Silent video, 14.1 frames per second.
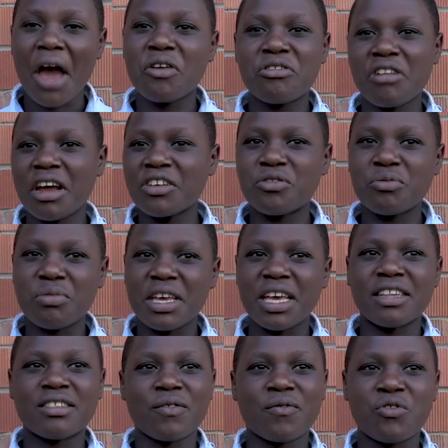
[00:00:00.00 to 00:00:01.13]
I would like to be
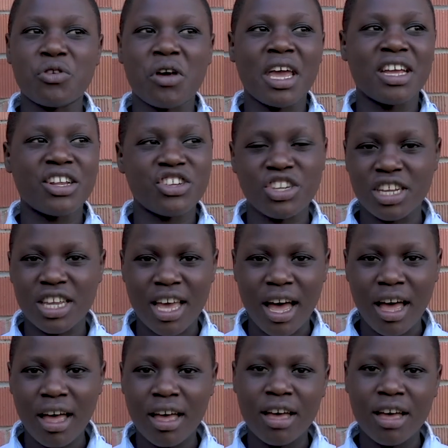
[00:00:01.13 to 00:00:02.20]
a software engineer.